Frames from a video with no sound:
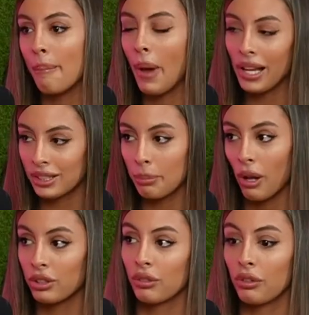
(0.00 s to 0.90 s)
best
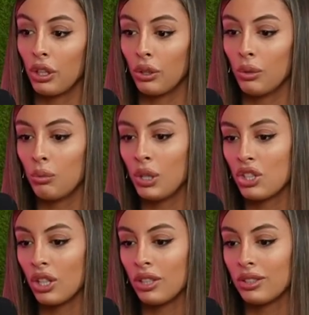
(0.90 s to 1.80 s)
sponsor for you,
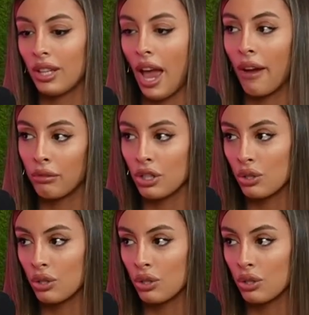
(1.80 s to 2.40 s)
which is Every